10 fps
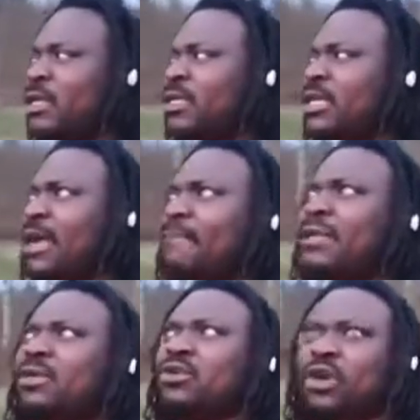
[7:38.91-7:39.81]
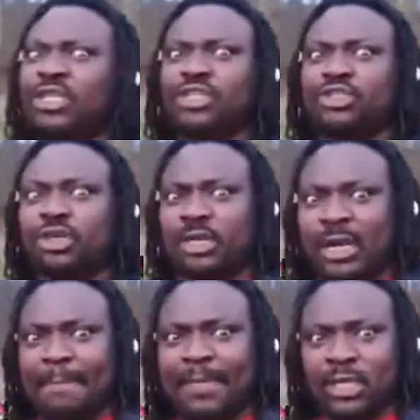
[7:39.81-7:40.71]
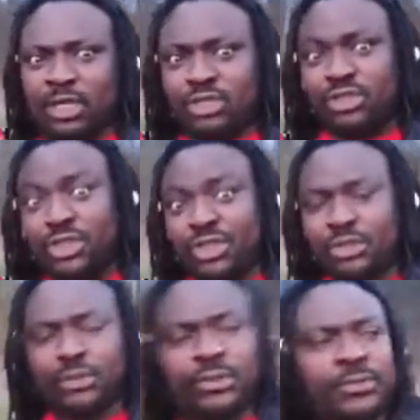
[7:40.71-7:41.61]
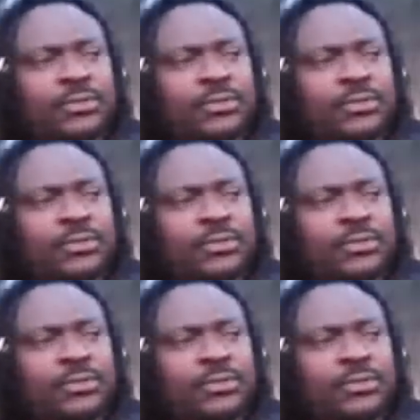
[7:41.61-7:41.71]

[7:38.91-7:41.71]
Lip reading: They have been growing stronger because you